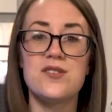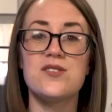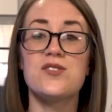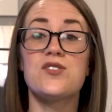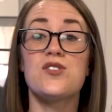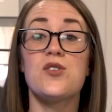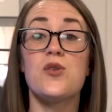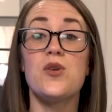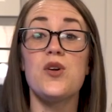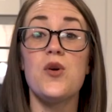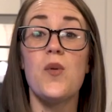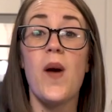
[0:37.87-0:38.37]

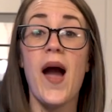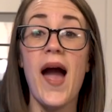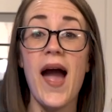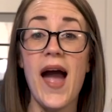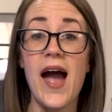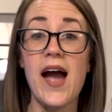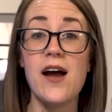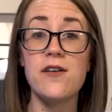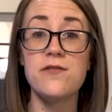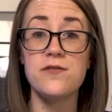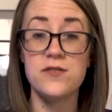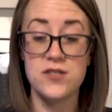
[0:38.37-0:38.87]
So you
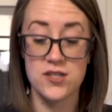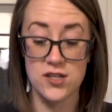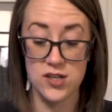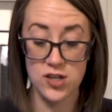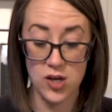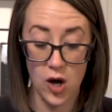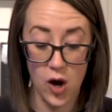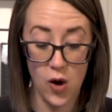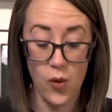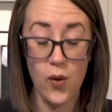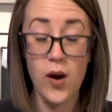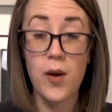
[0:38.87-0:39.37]
have to
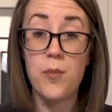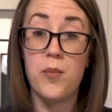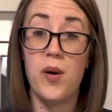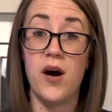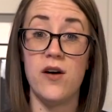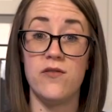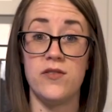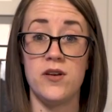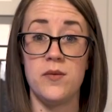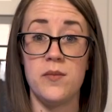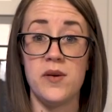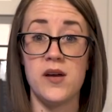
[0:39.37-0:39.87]
go
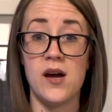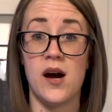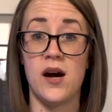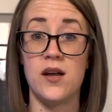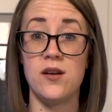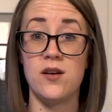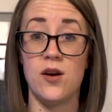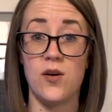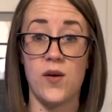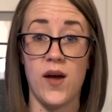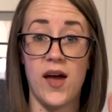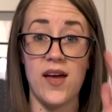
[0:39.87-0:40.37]
above and
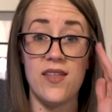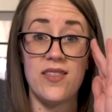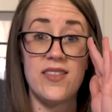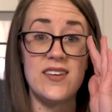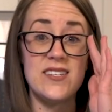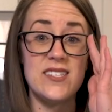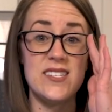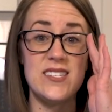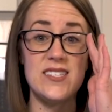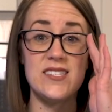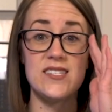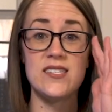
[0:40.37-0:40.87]
beyond, okay?
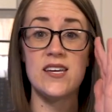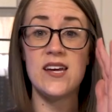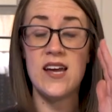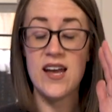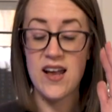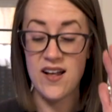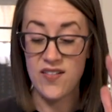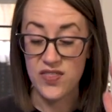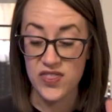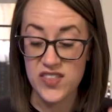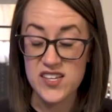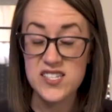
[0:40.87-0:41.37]
This is
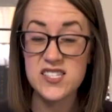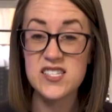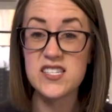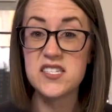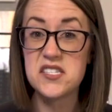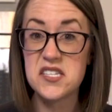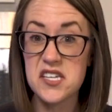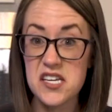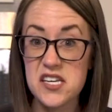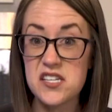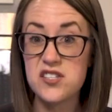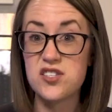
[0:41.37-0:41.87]

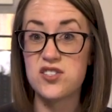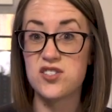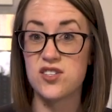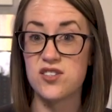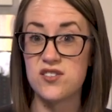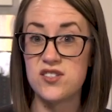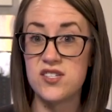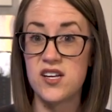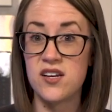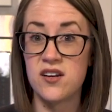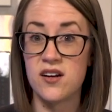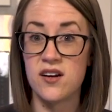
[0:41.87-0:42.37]
Easter
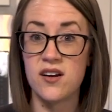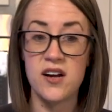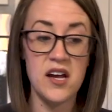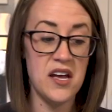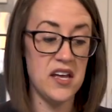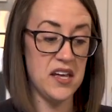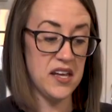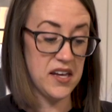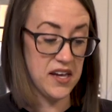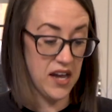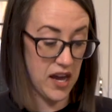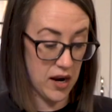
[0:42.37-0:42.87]
dinner.
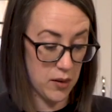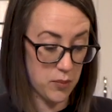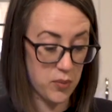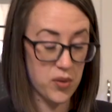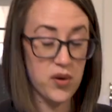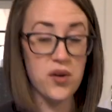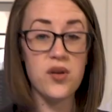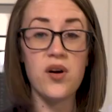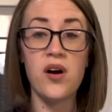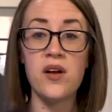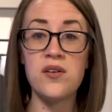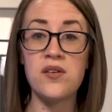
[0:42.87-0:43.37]
You gotta
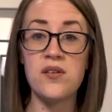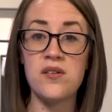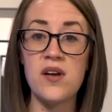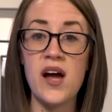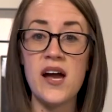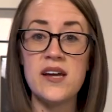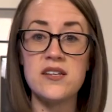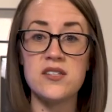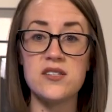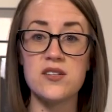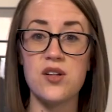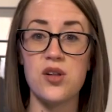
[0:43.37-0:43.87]
put on your
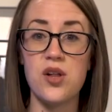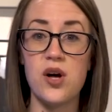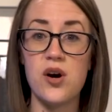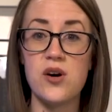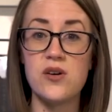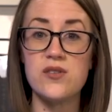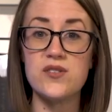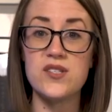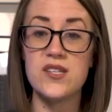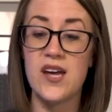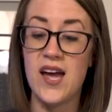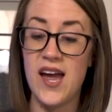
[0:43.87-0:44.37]
nice
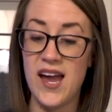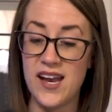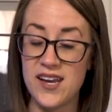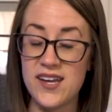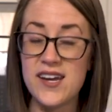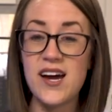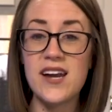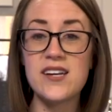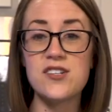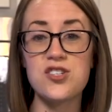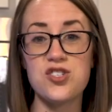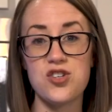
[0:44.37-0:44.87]
clothes and you
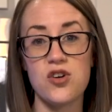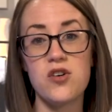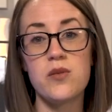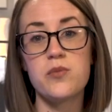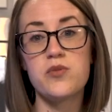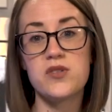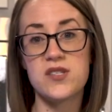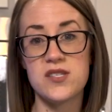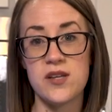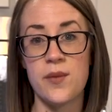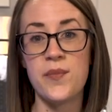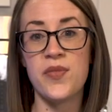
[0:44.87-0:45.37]
gotta show up
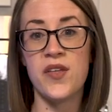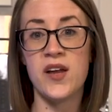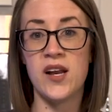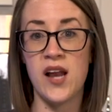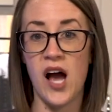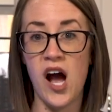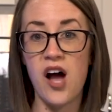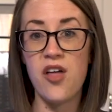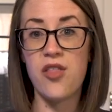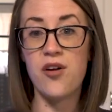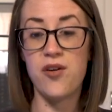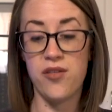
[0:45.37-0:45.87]
with something
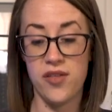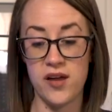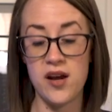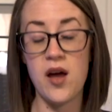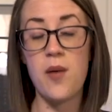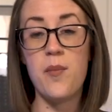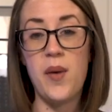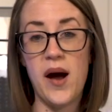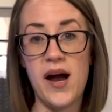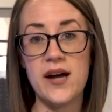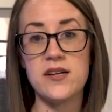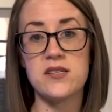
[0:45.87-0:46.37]
other than a
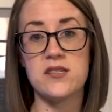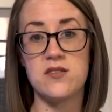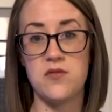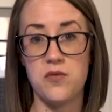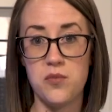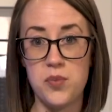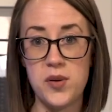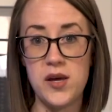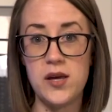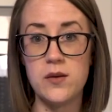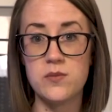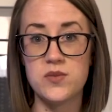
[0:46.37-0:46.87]
box of
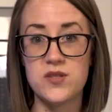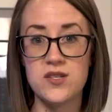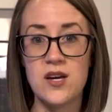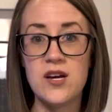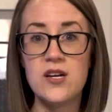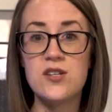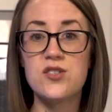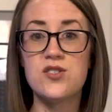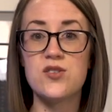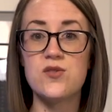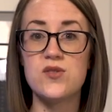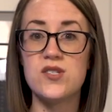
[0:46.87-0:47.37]
Peeps.
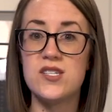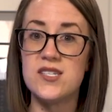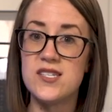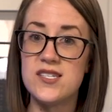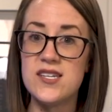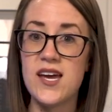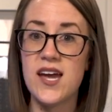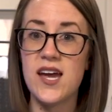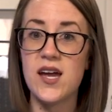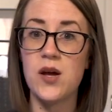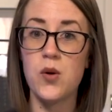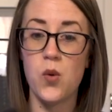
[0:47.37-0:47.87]
So
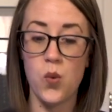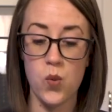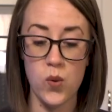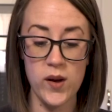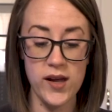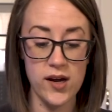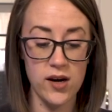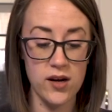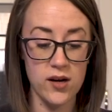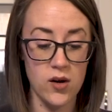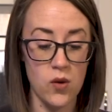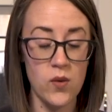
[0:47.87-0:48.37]
today
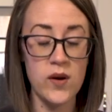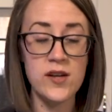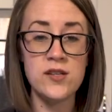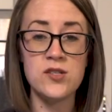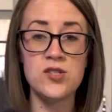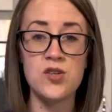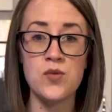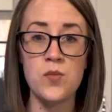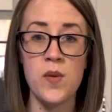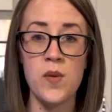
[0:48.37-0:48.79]
we are going to